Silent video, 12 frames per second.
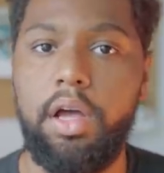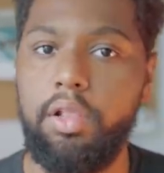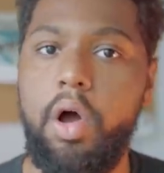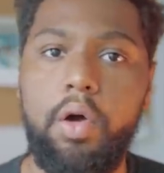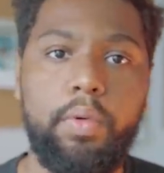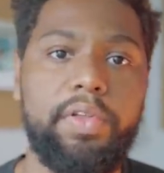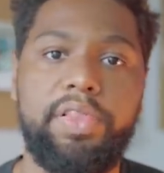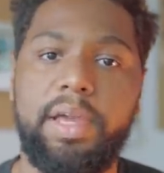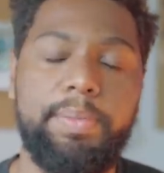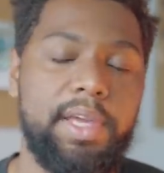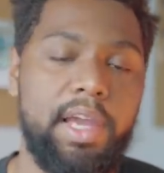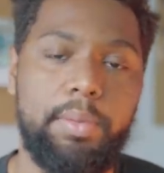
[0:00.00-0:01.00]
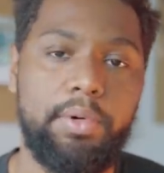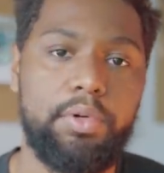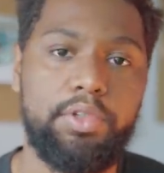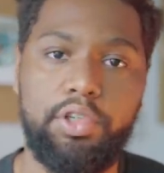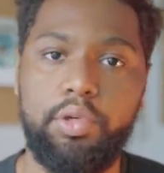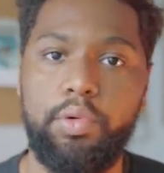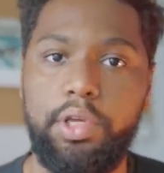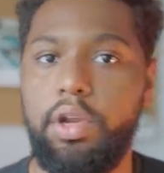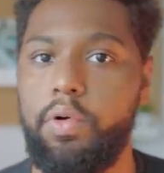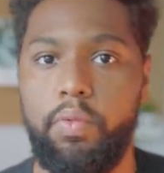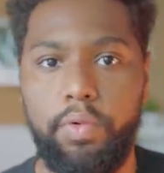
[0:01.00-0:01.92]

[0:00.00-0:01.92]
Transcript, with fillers: along with like being able to, you know,